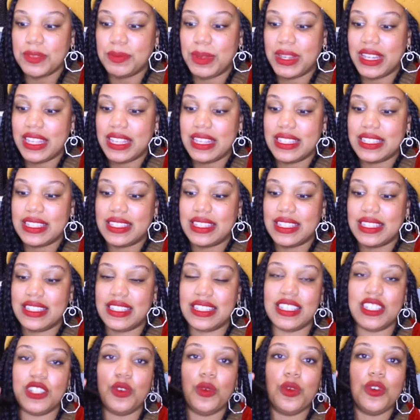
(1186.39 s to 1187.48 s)
but it is the
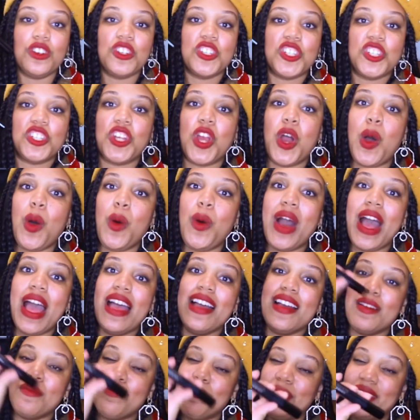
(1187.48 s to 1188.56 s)
Dior Show
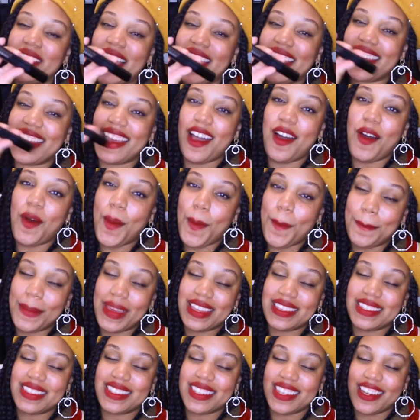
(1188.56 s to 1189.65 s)
Blackout
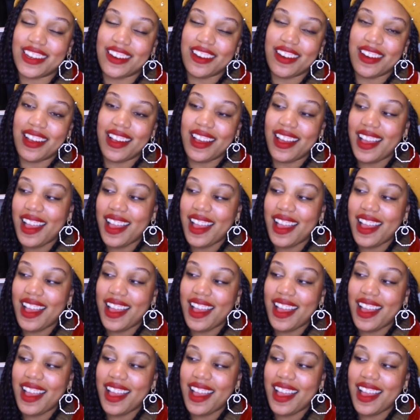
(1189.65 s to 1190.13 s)
Mascara.